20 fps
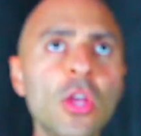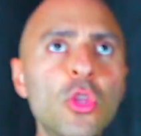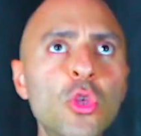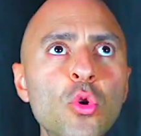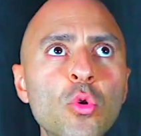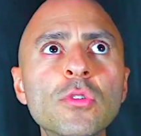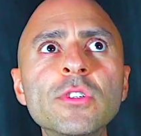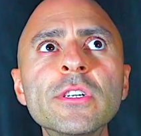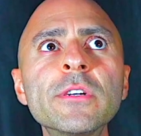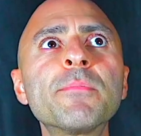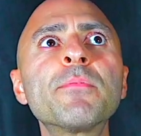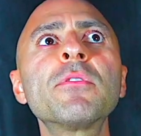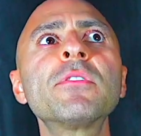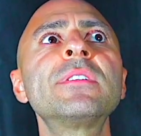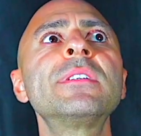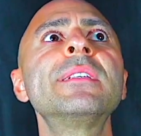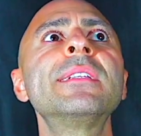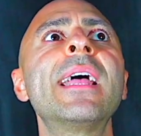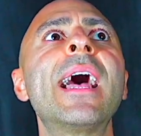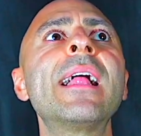Use your
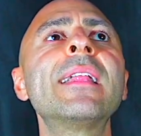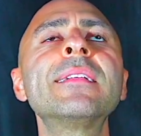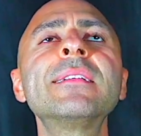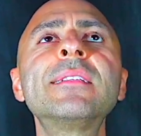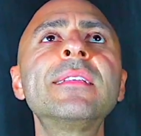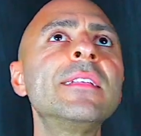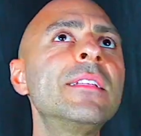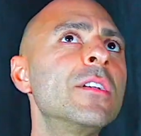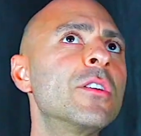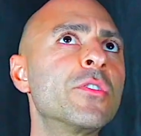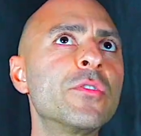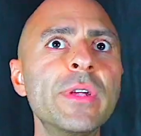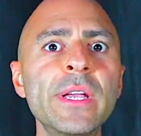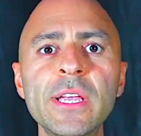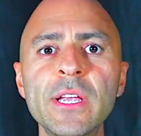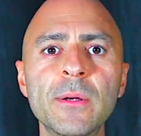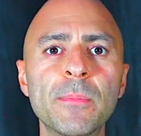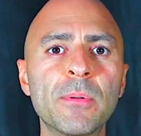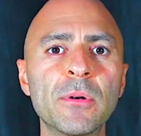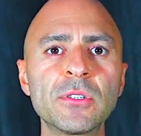personality to
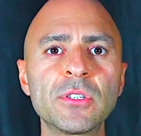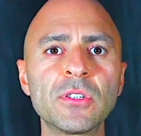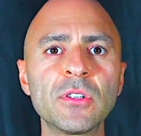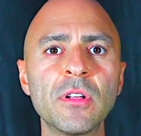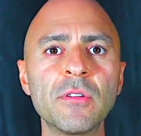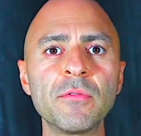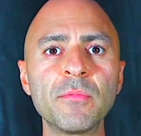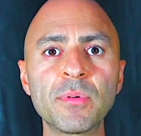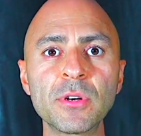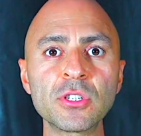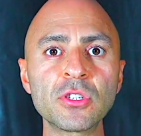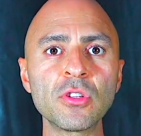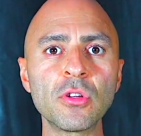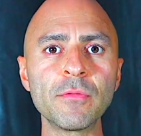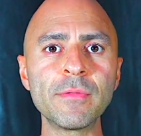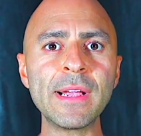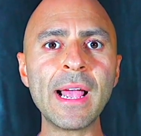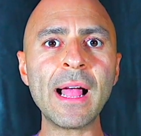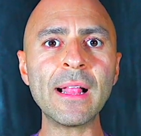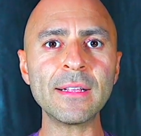create your personal, personal
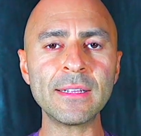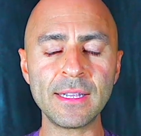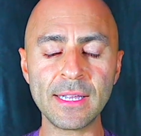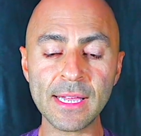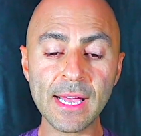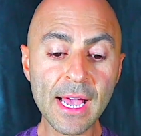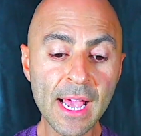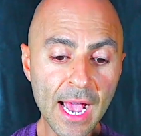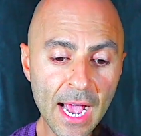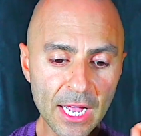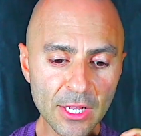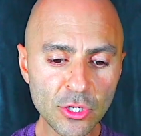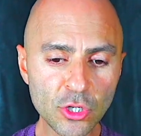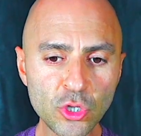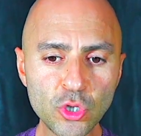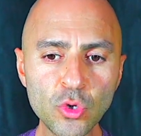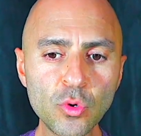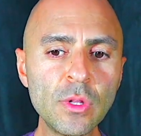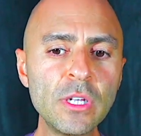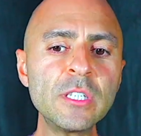reality. And you
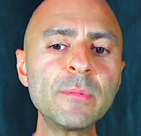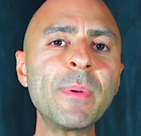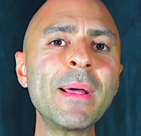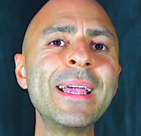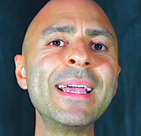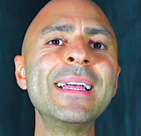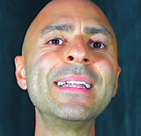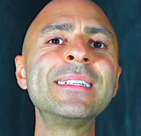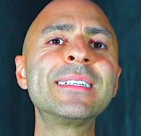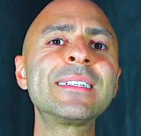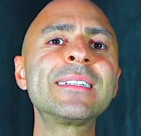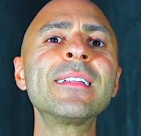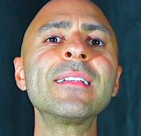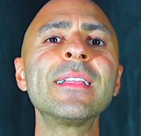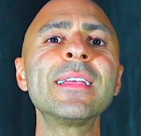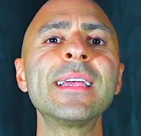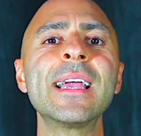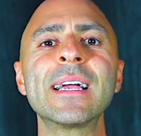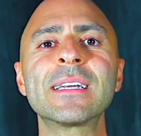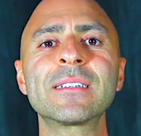do this by
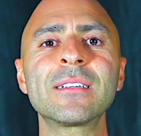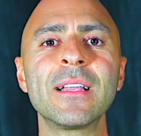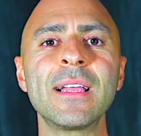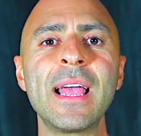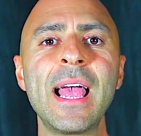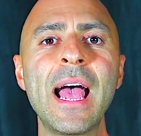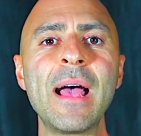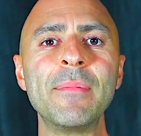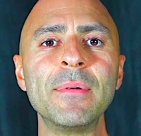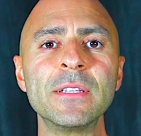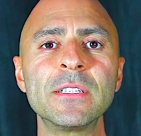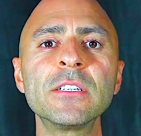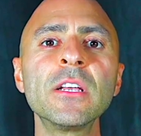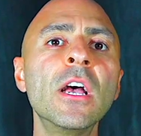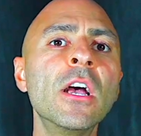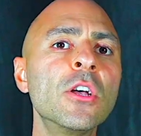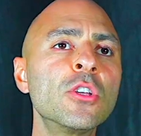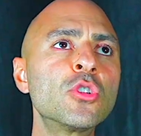instilling excellent habits.